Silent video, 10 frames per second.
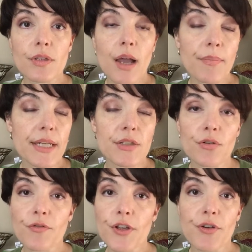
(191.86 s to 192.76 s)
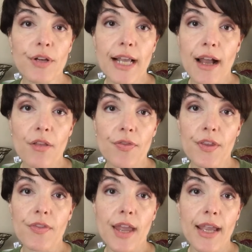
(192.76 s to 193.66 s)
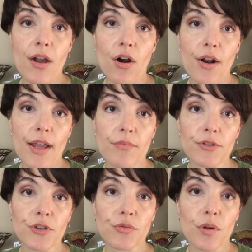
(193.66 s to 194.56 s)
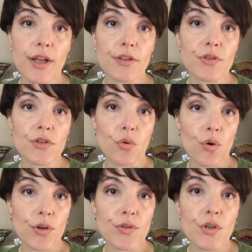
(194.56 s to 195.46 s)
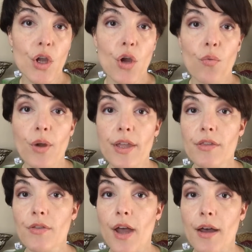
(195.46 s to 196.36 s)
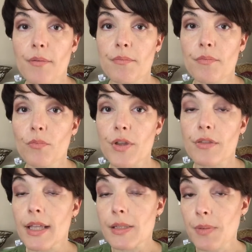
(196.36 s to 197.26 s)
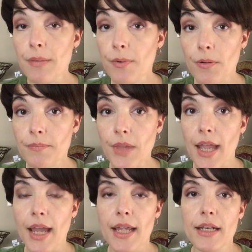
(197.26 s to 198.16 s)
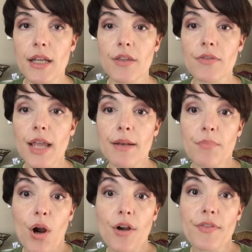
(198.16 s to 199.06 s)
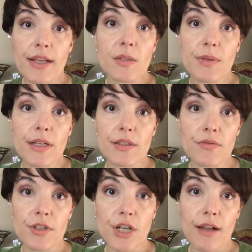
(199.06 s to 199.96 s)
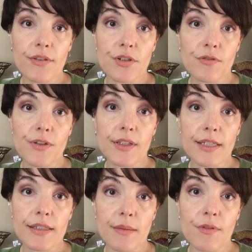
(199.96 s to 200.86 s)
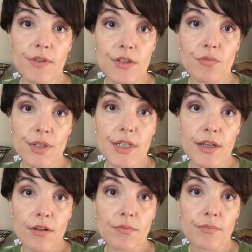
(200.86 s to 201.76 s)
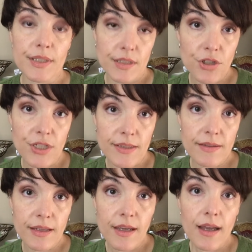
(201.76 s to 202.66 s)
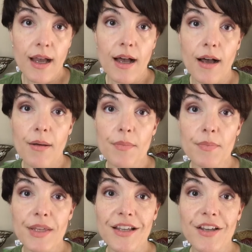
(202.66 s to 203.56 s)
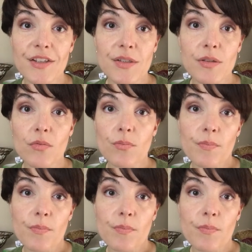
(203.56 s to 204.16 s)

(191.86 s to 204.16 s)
companies are figuring out that they are able to run stores with less people, and in part that's because of the challenge of filling some of these retail positions, because